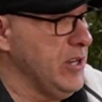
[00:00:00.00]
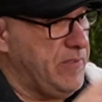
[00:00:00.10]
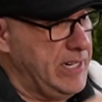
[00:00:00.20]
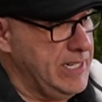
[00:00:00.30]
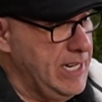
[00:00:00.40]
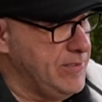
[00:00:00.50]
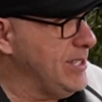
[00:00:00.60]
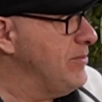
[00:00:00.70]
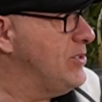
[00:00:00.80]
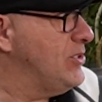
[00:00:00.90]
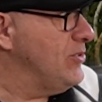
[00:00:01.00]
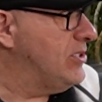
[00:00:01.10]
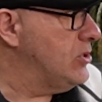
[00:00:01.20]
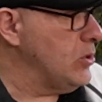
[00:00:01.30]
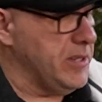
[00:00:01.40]
So if I didn't have substance use
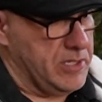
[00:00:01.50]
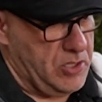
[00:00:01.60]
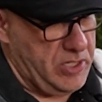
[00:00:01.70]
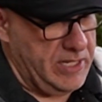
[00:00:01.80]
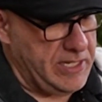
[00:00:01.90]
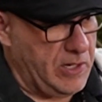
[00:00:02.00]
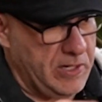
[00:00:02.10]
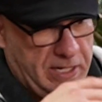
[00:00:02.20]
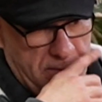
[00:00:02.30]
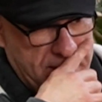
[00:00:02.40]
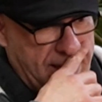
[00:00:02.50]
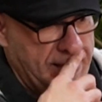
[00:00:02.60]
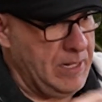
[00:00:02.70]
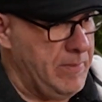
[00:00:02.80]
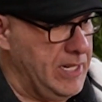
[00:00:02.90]
disorder, there's a chance I could have kept
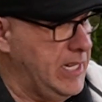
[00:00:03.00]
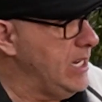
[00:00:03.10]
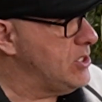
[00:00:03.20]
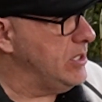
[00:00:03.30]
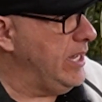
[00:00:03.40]
taking that medication,